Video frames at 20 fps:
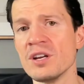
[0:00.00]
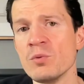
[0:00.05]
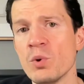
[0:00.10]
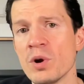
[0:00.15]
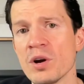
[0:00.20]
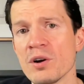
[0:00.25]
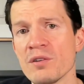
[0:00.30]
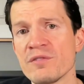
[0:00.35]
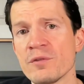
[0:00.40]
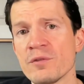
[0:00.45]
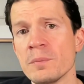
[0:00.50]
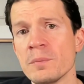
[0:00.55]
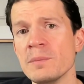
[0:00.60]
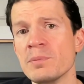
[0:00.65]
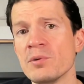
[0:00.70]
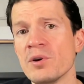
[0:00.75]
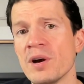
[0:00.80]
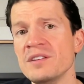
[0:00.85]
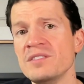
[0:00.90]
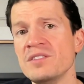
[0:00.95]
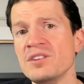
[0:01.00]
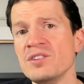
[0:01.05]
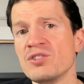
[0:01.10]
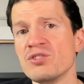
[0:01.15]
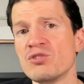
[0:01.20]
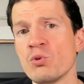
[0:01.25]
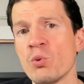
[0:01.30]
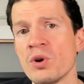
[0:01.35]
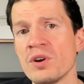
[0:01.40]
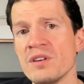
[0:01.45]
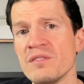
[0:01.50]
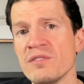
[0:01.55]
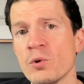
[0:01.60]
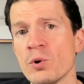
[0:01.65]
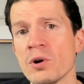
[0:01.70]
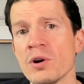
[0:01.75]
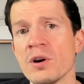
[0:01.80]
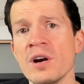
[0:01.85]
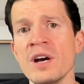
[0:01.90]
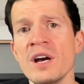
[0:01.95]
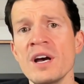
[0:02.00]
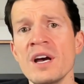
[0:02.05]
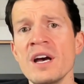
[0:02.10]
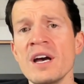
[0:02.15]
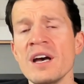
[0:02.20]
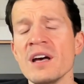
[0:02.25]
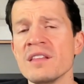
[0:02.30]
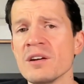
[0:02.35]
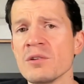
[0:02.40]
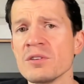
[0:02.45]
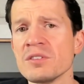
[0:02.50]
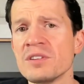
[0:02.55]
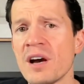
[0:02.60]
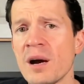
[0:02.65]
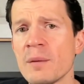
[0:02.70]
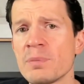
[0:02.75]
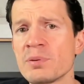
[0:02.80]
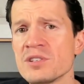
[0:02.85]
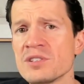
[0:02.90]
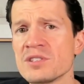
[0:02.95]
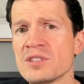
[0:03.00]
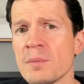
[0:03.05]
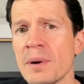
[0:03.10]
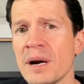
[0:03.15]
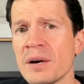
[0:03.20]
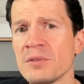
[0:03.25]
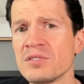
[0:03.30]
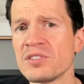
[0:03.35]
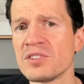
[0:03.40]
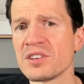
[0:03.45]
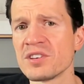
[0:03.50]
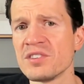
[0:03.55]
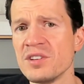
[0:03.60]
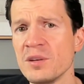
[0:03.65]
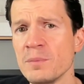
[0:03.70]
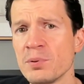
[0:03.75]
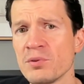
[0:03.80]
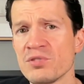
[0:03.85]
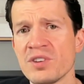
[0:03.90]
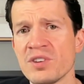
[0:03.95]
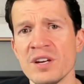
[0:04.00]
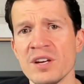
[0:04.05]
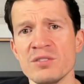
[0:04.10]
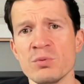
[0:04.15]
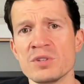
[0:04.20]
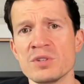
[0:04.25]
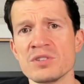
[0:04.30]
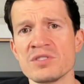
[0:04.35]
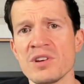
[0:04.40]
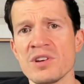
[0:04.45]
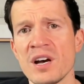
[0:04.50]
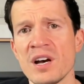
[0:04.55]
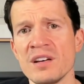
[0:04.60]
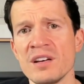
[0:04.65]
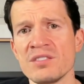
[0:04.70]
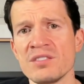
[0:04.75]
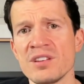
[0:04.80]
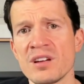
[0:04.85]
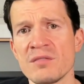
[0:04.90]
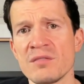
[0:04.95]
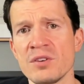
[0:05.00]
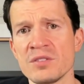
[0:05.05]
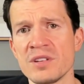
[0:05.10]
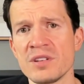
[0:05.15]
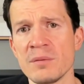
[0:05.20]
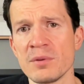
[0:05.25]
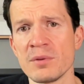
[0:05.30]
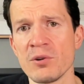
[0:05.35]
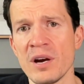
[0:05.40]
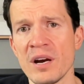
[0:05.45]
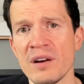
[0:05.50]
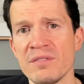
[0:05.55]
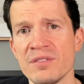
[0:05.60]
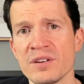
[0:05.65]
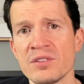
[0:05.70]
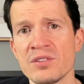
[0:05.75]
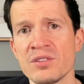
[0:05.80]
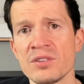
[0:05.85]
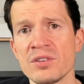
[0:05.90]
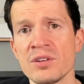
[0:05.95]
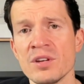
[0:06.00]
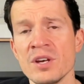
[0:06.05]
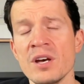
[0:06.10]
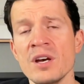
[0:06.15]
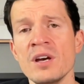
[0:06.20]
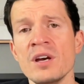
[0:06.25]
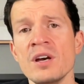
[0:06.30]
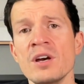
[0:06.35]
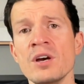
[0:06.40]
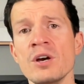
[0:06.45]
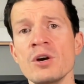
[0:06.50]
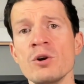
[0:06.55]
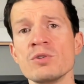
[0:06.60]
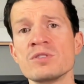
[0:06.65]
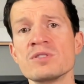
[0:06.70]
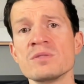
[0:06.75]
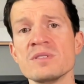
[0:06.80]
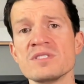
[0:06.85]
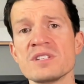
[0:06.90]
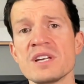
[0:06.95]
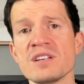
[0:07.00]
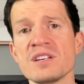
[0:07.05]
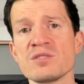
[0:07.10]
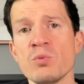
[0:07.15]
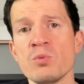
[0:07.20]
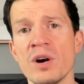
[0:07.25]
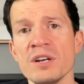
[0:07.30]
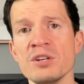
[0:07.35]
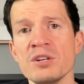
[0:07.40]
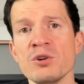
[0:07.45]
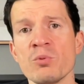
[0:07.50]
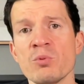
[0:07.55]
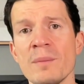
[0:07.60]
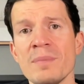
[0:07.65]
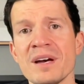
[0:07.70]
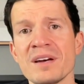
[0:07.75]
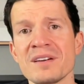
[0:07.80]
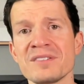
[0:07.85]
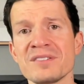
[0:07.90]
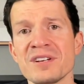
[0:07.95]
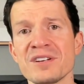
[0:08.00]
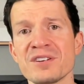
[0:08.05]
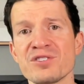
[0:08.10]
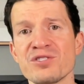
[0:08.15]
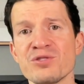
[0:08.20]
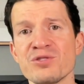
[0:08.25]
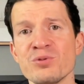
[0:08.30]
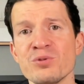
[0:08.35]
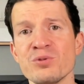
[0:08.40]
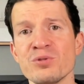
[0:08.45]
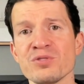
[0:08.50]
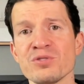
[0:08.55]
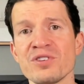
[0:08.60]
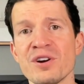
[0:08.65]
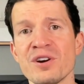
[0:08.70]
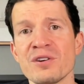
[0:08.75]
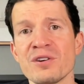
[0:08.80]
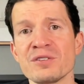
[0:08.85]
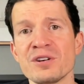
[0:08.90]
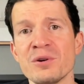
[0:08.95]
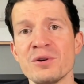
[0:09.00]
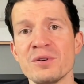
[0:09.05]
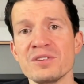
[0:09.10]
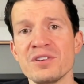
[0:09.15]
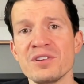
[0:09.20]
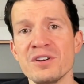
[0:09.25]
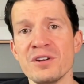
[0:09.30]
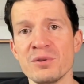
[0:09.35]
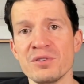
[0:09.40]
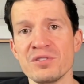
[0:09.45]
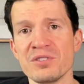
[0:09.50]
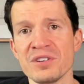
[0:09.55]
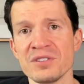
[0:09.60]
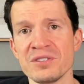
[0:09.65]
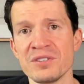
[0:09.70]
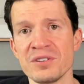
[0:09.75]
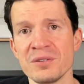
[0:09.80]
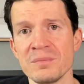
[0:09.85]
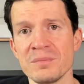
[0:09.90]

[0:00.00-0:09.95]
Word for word: where for people 18 to 24, their adoption is about 60%, which is the highest out of all demographics. Which means, guess what? Your web analytics tools aren't going to notice it.